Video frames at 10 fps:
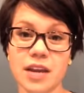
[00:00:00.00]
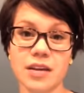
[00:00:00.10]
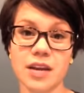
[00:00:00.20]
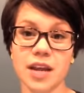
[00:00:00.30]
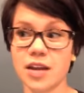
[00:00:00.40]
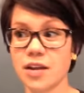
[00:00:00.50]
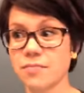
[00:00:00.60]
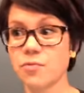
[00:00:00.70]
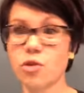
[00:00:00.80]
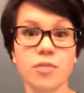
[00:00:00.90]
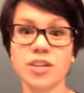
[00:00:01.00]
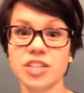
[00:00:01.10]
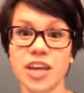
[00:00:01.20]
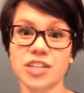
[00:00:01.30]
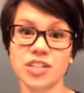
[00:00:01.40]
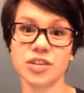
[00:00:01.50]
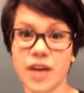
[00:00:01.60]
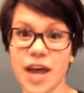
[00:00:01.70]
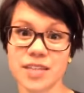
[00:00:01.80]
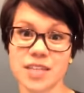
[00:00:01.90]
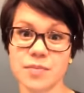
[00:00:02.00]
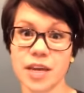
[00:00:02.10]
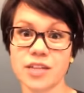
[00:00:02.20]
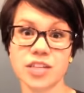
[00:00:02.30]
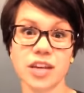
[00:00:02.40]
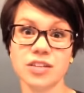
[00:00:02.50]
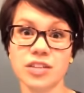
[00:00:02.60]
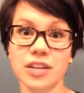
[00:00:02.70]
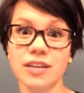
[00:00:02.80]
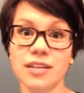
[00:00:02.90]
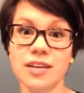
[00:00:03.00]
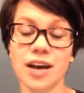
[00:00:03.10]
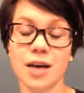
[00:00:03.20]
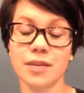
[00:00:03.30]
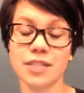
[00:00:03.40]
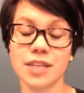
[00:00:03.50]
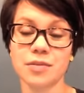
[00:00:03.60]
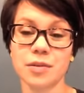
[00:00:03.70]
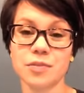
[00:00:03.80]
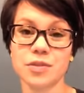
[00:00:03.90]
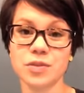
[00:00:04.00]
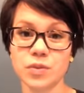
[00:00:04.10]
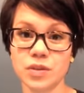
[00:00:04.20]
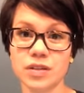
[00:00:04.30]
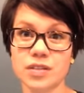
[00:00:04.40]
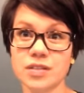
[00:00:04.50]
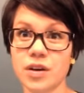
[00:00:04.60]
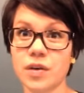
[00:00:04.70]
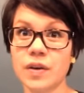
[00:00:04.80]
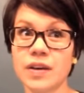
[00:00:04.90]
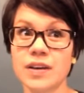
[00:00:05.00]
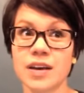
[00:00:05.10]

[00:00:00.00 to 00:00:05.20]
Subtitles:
a normal education, you know, academic education, and sending them to school. So